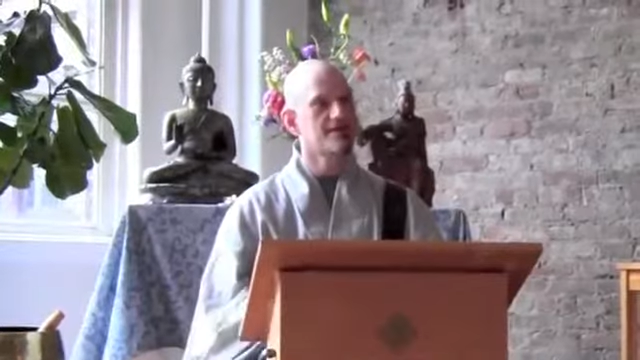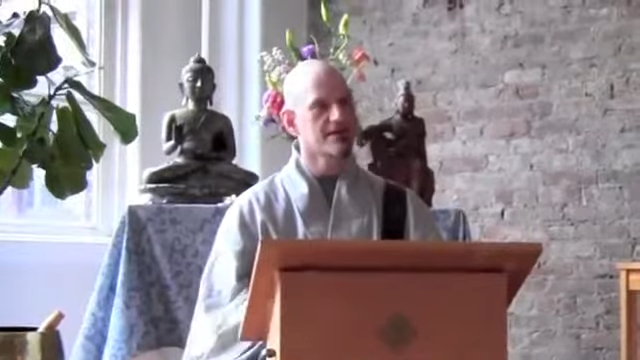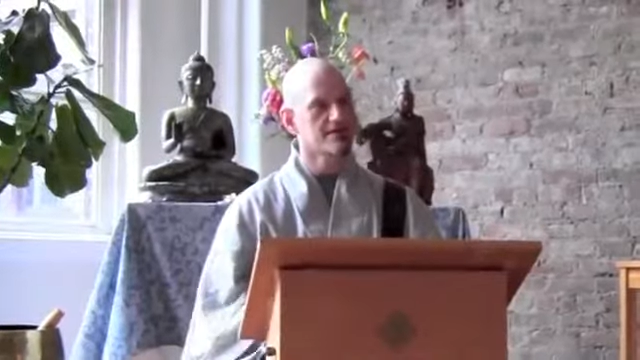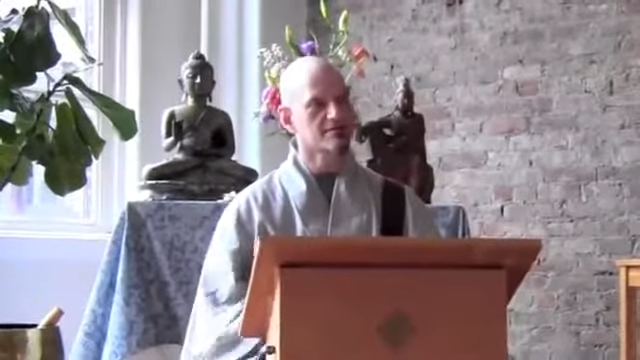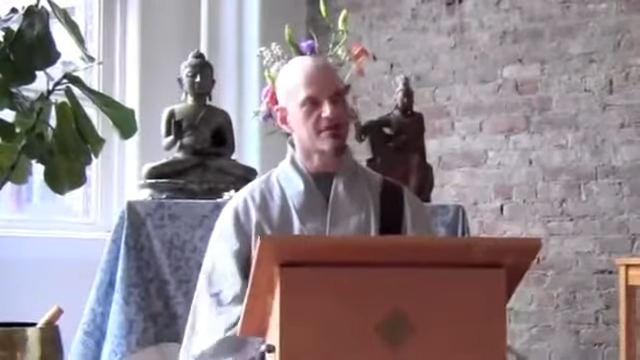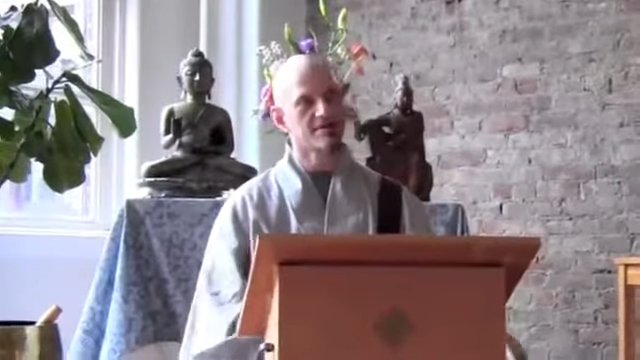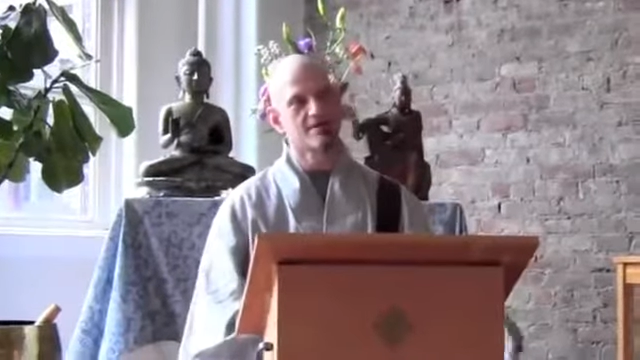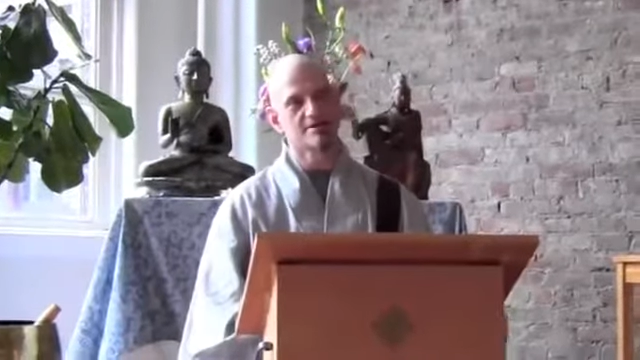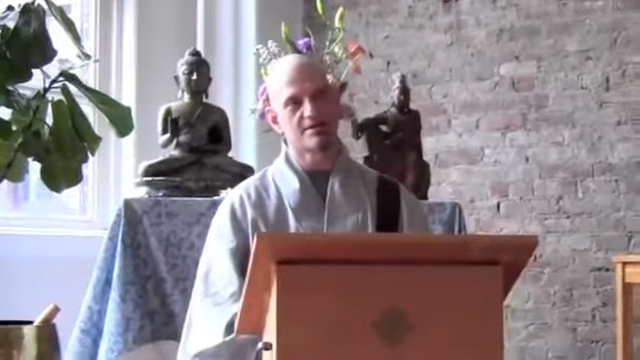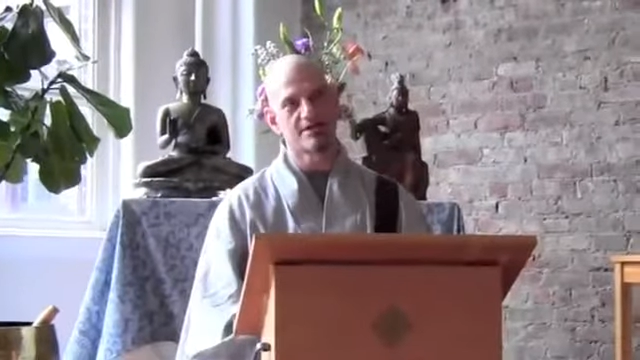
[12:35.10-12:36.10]
sitting that
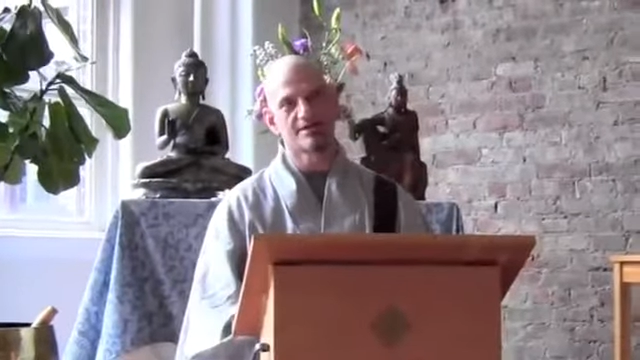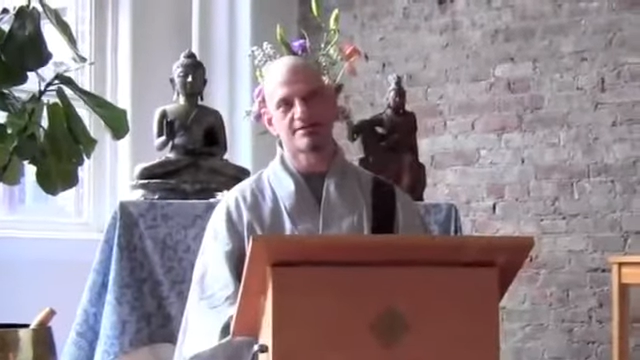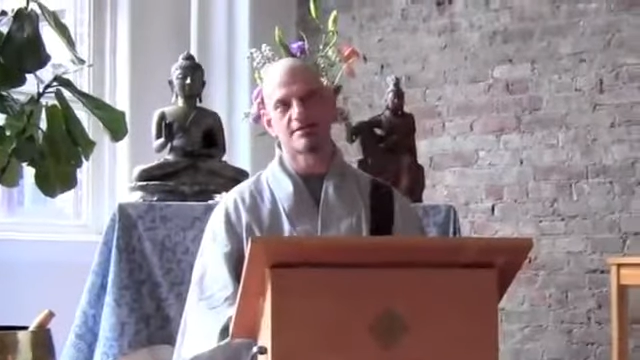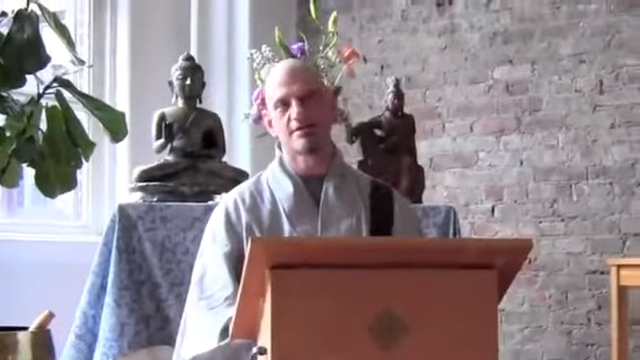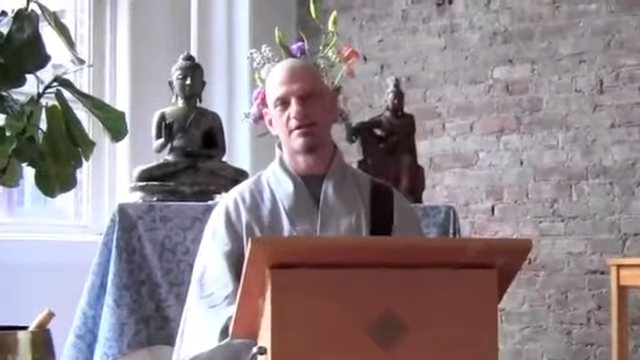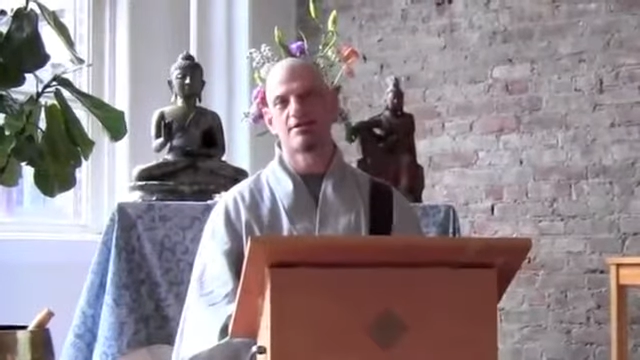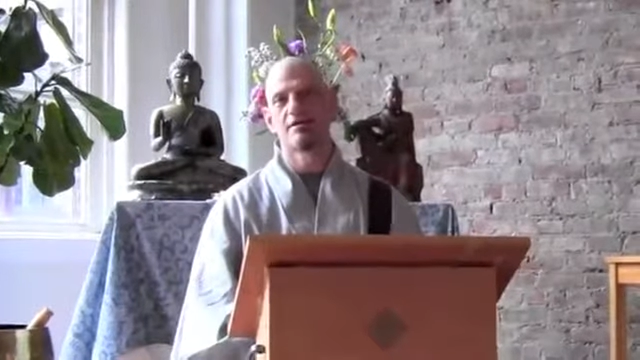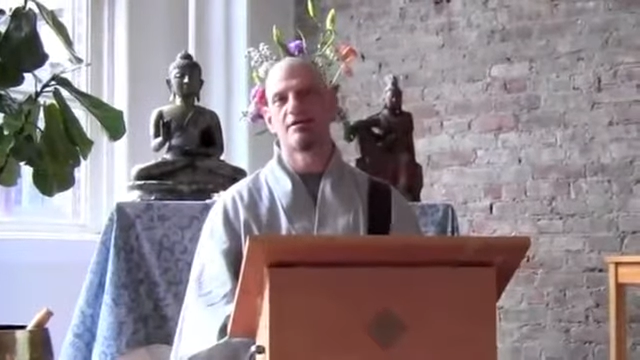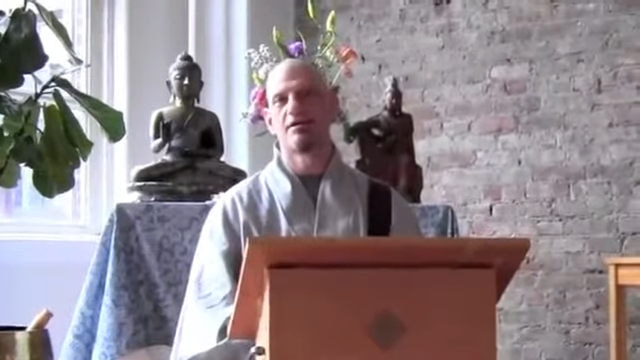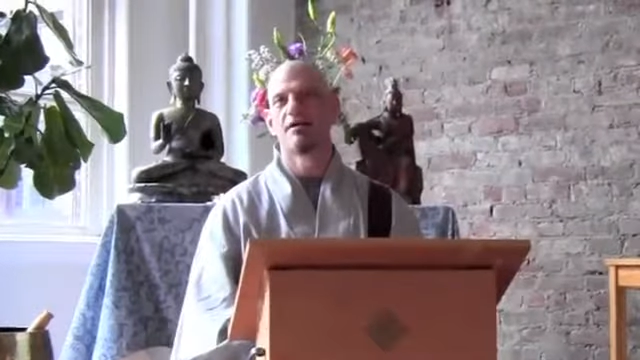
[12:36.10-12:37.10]
does it. It's,
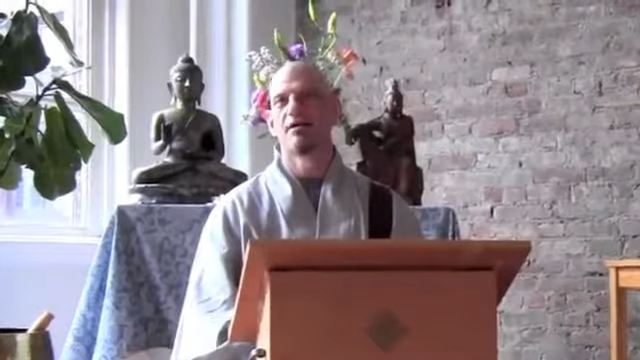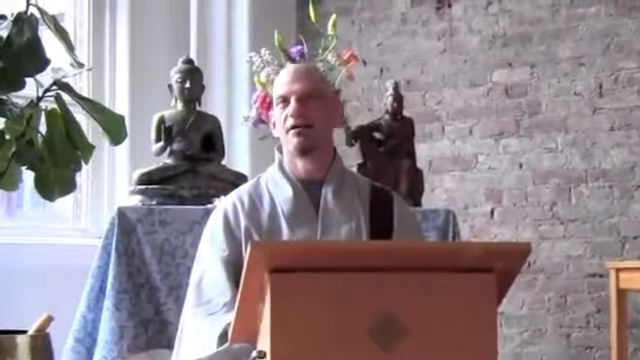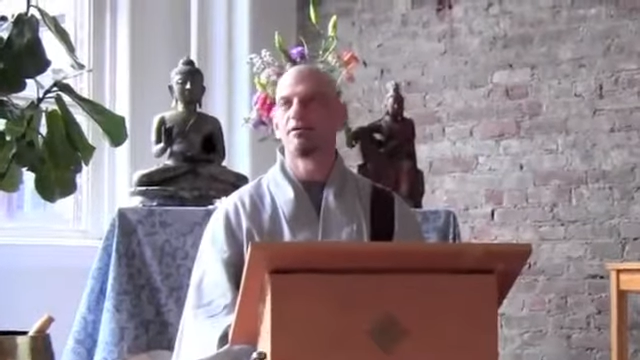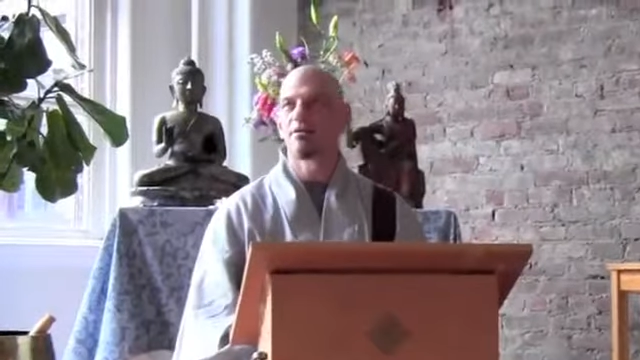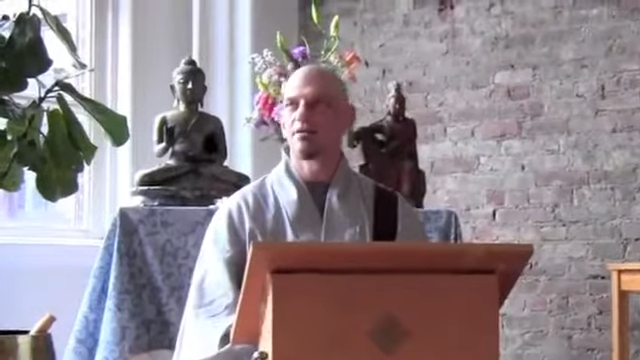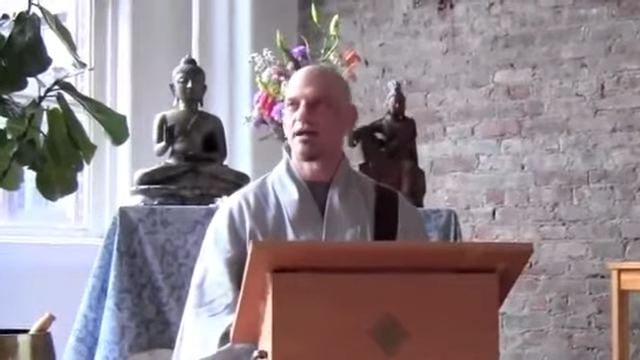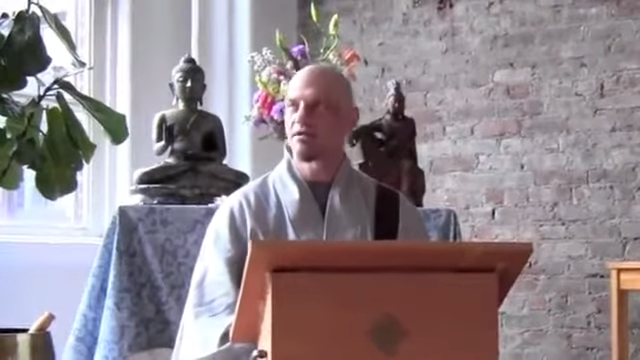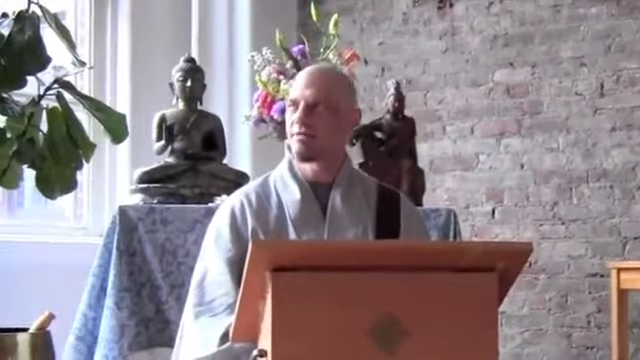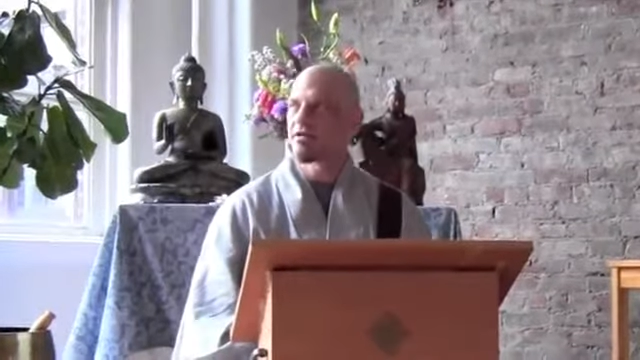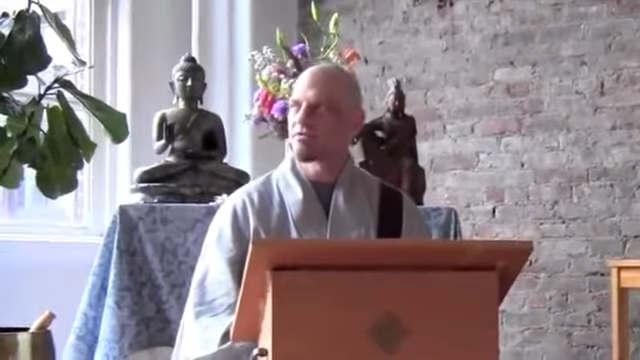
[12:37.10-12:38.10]

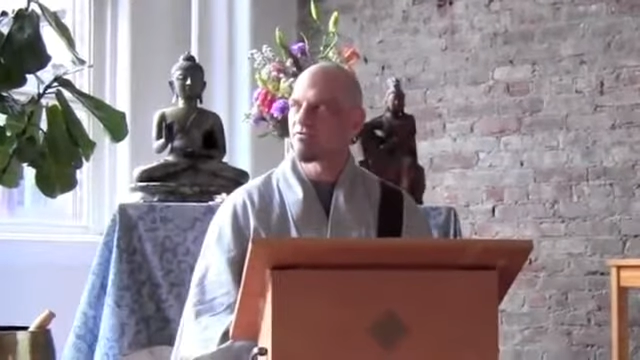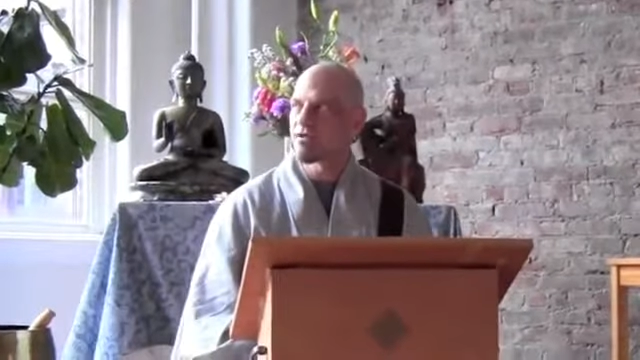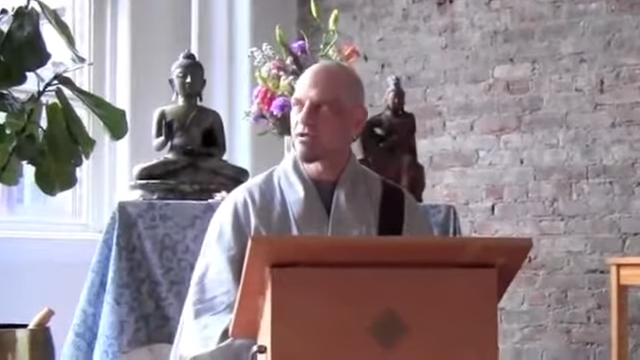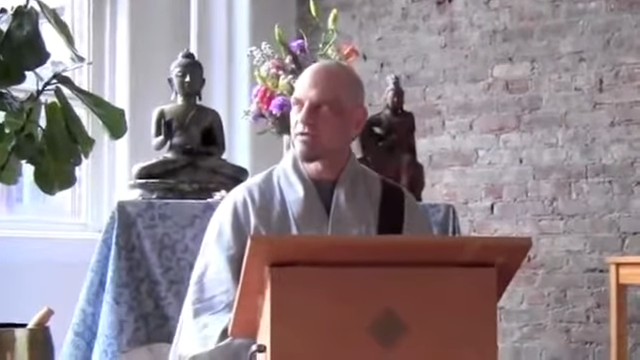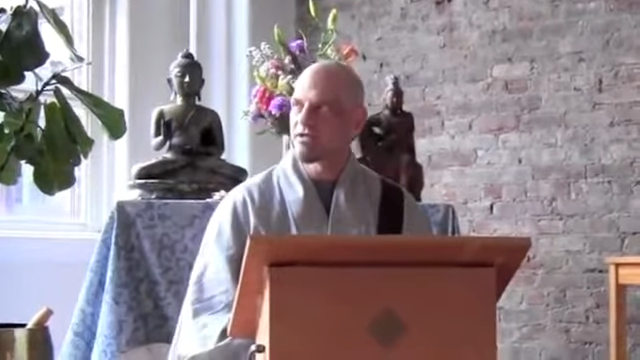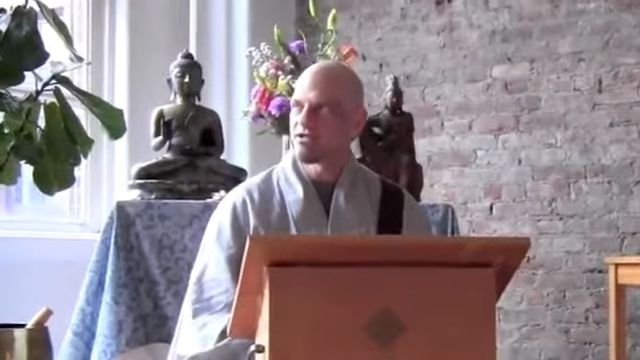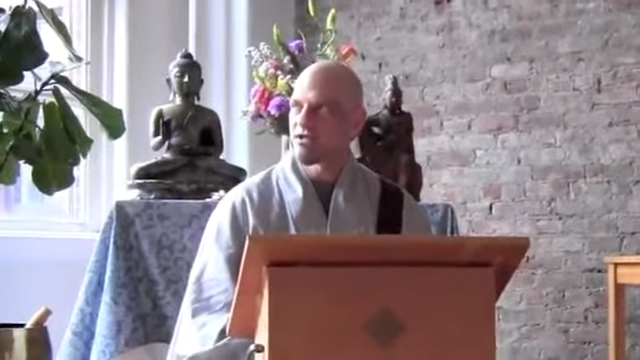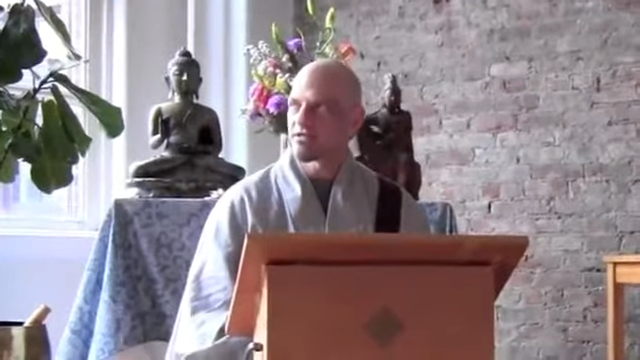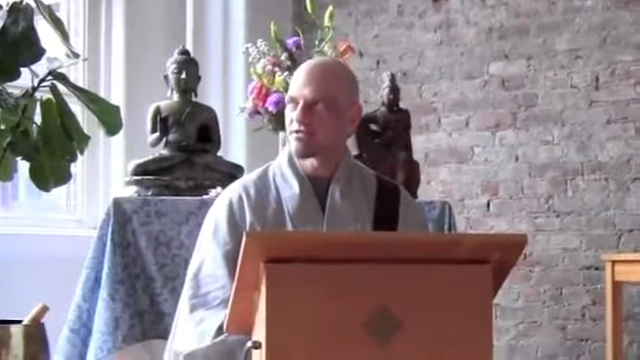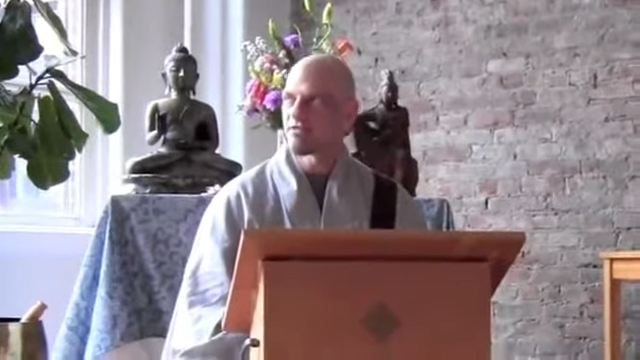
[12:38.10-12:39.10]
enlightenment is really
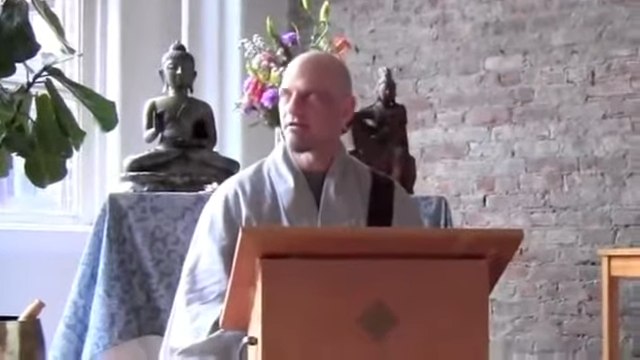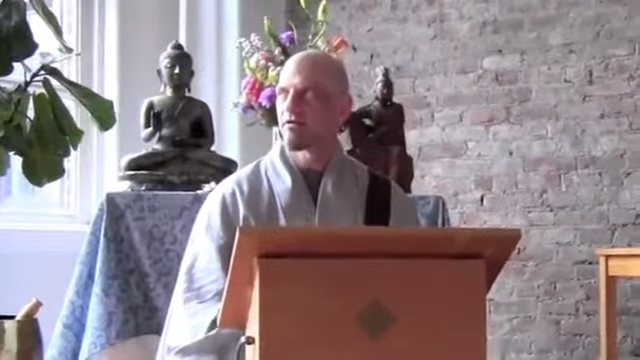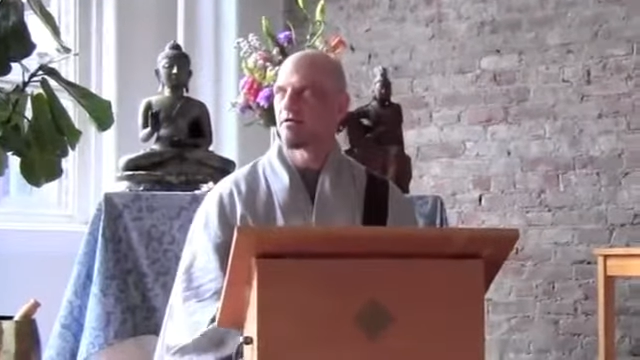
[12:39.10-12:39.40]
just